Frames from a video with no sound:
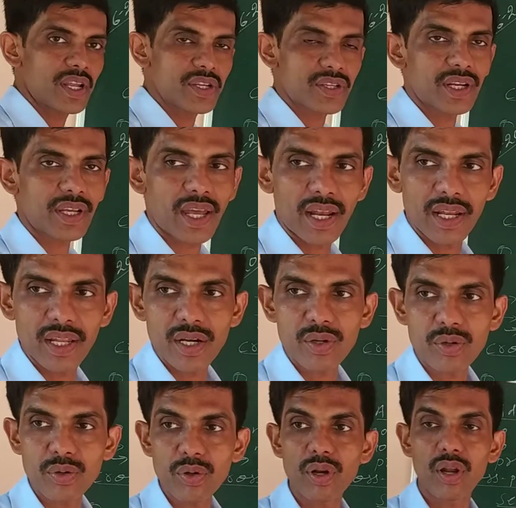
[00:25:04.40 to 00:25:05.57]
can lead to
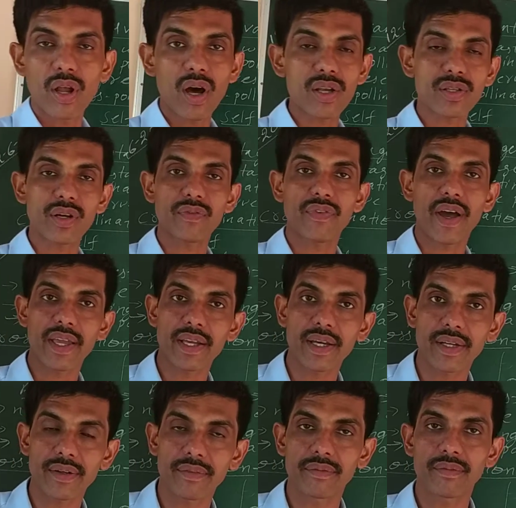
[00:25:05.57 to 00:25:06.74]
loss of vigor
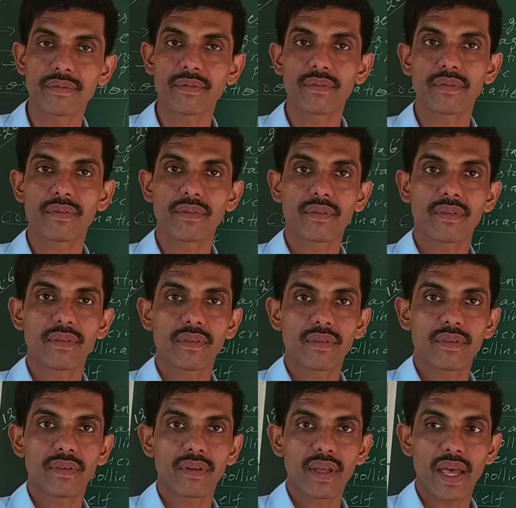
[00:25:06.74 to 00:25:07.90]

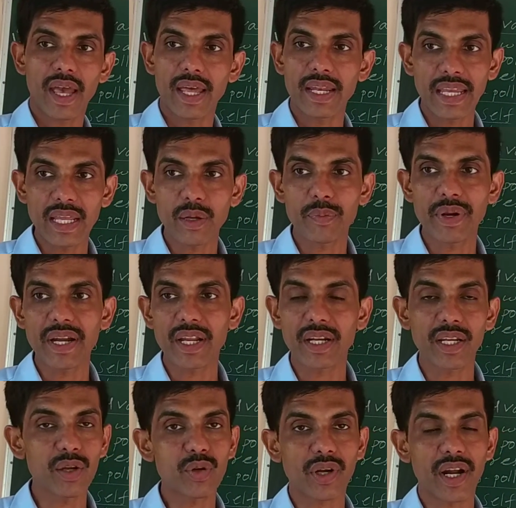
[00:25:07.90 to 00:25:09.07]
and inbreeding due to
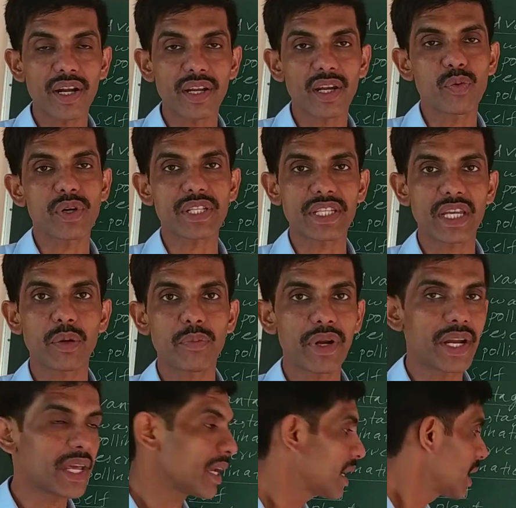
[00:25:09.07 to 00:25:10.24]
continuous inbreeding
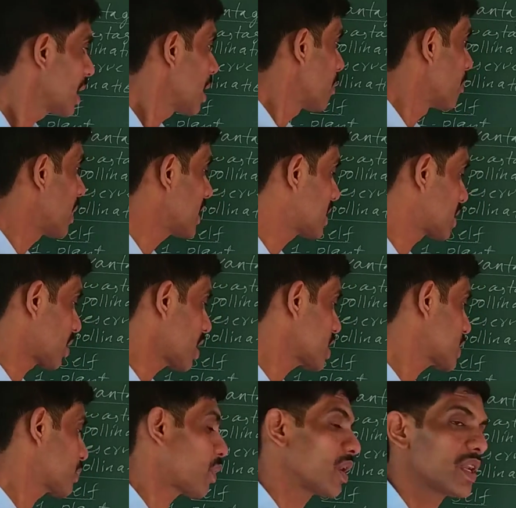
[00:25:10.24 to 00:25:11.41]
but
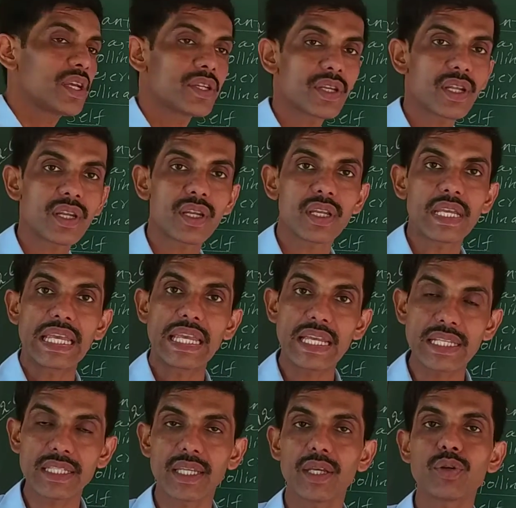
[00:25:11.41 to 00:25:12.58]
cross-pollination is
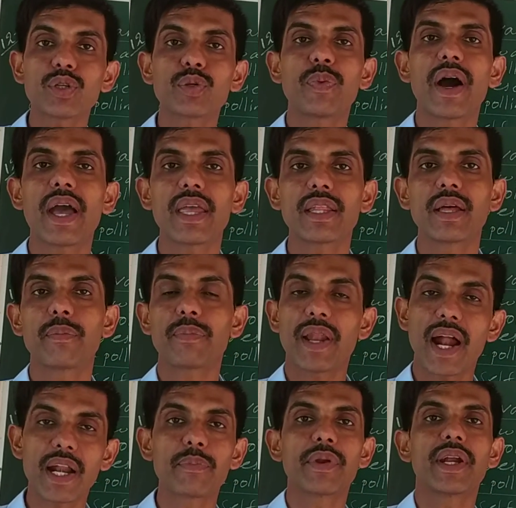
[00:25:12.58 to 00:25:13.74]
used by the plant
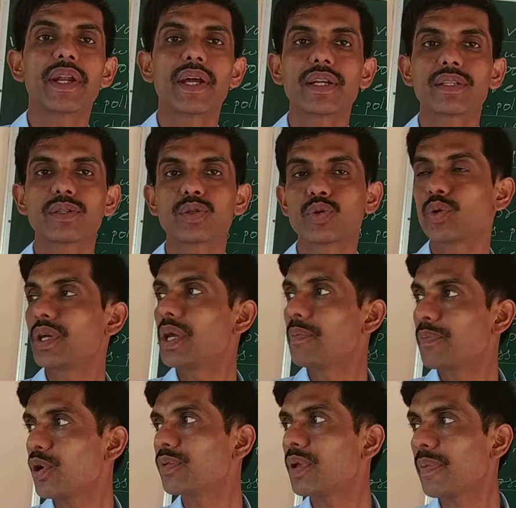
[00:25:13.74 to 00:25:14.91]
breeders to improve
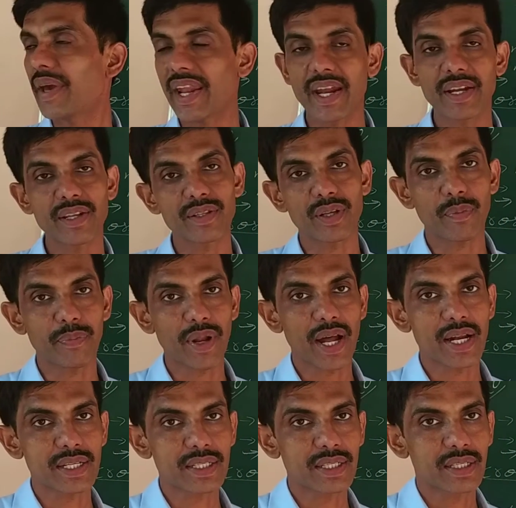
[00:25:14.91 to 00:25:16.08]
the varieties of
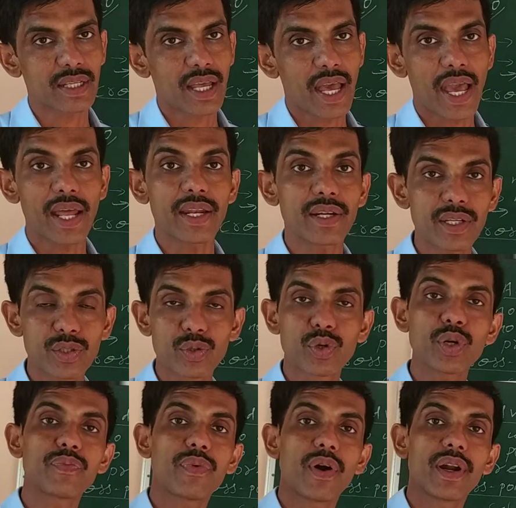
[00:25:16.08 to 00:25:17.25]
plants and it is good
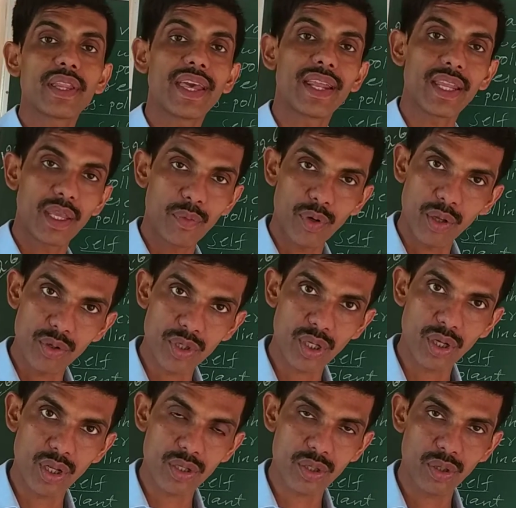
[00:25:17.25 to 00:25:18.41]
for their evolution
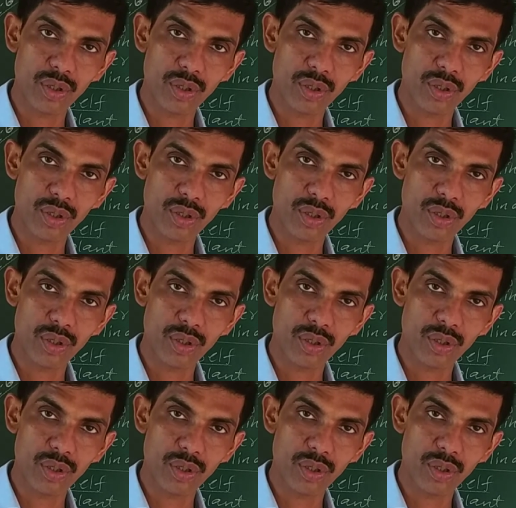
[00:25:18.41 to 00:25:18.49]
also.